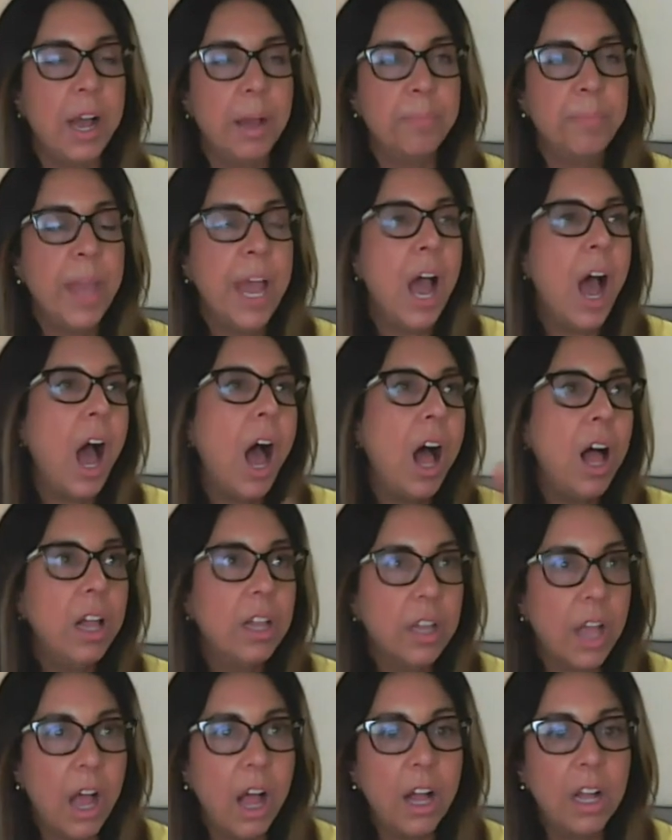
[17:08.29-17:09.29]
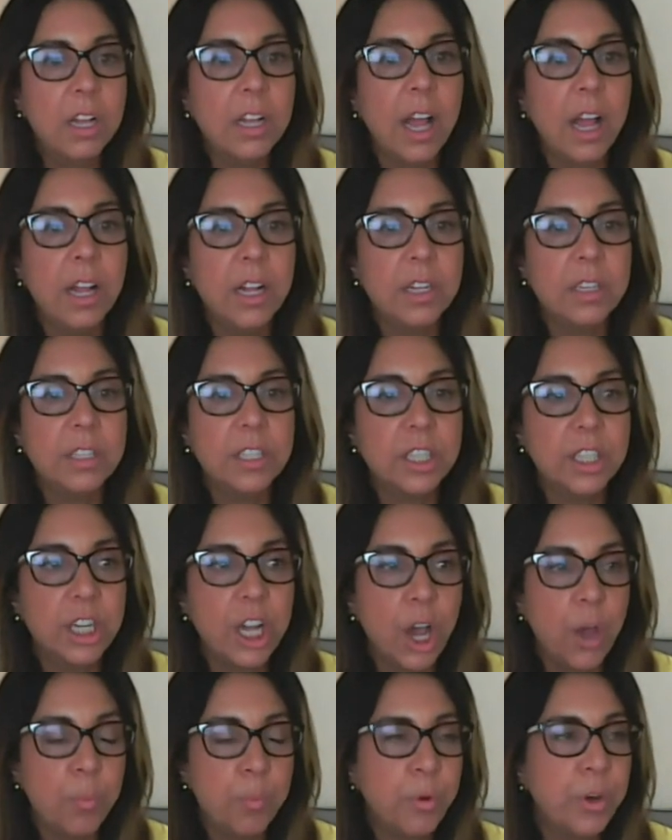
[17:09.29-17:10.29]
Um, I'll, I'll, I'll
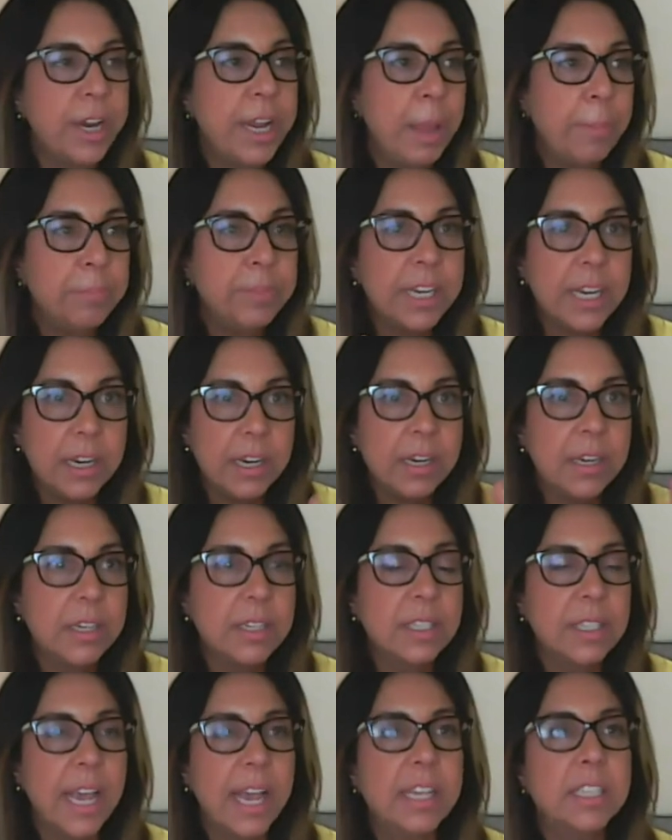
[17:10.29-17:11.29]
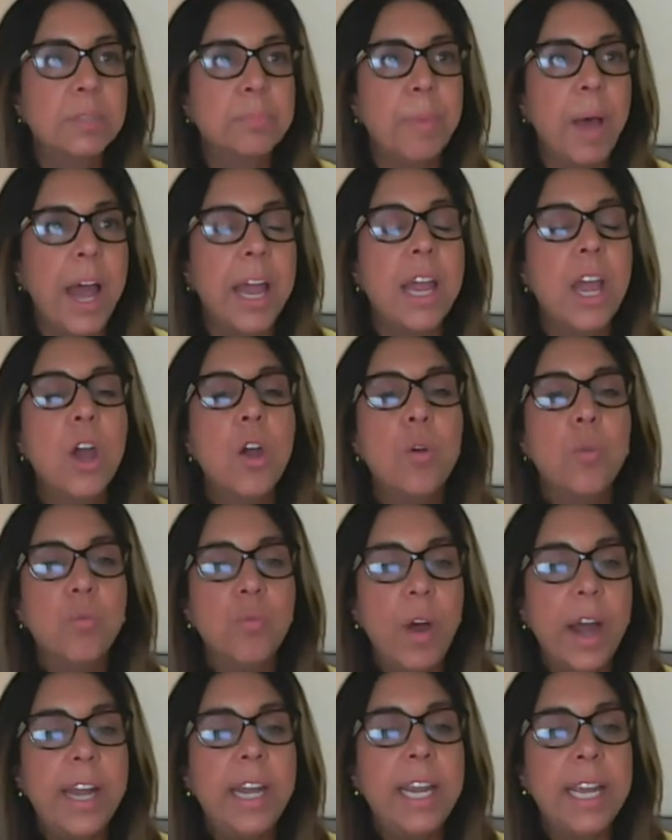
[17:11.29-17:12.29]
go preempted in a sense by
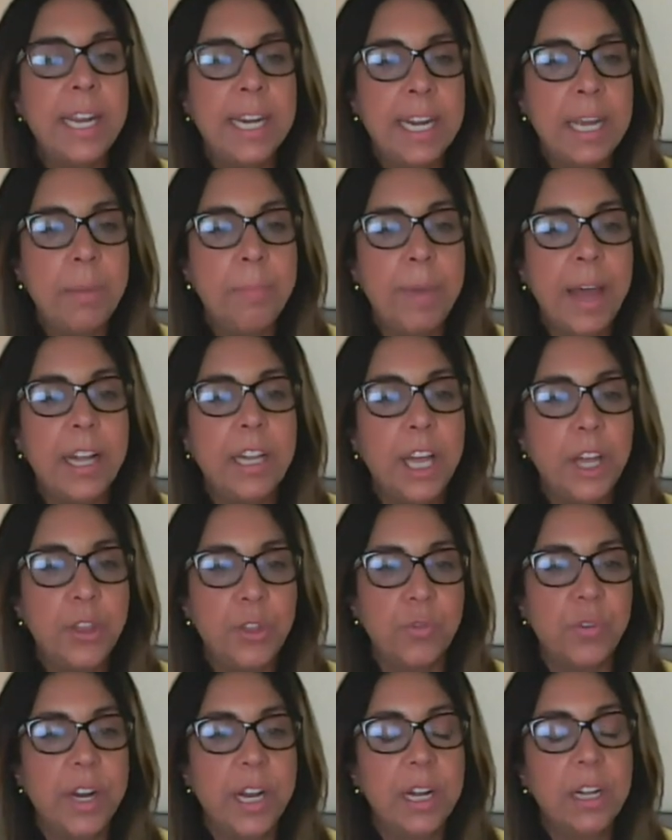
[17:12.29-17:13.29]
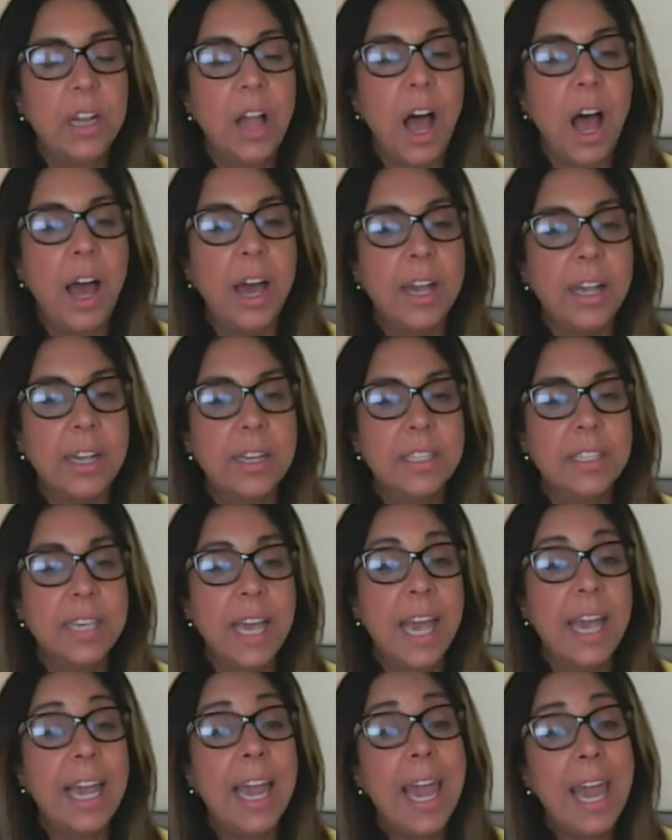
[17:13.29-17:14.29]
writing an email at three o'clock and
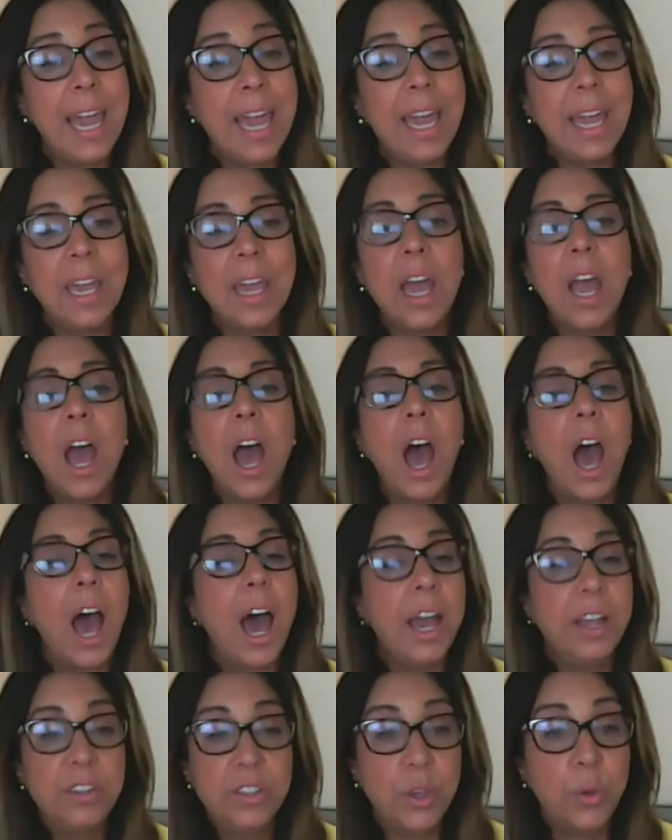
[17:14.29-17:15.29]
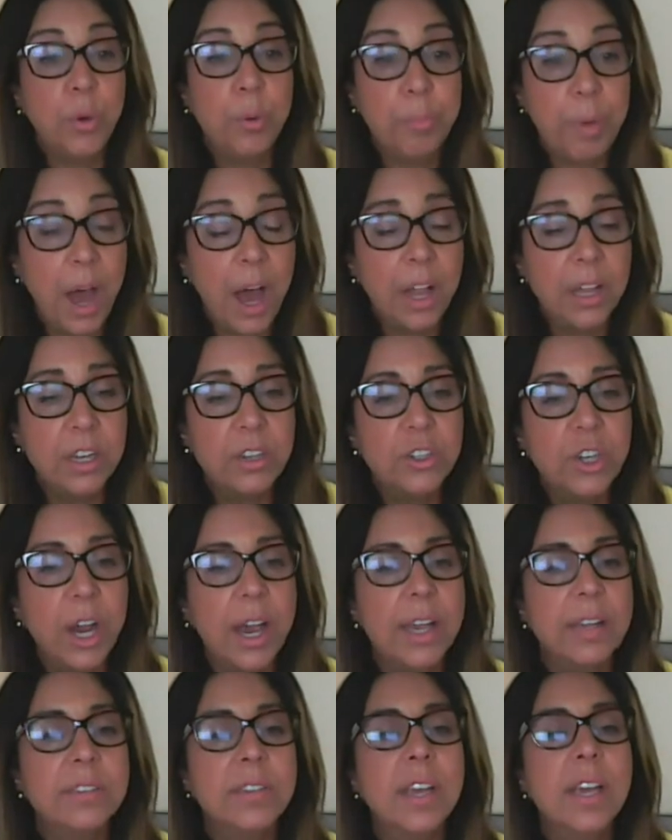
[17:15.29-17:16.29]
saying, hey, I so
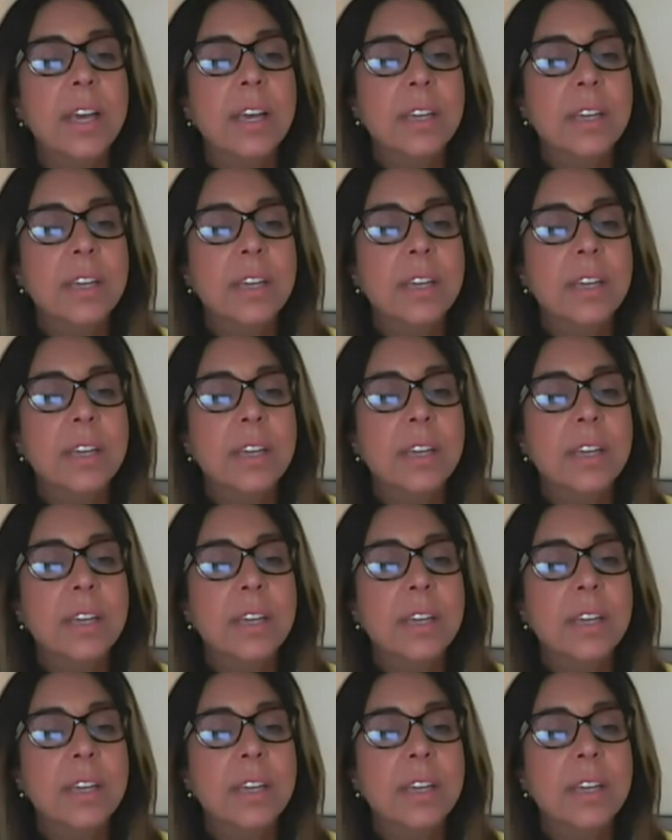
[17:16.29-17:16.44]
apologize.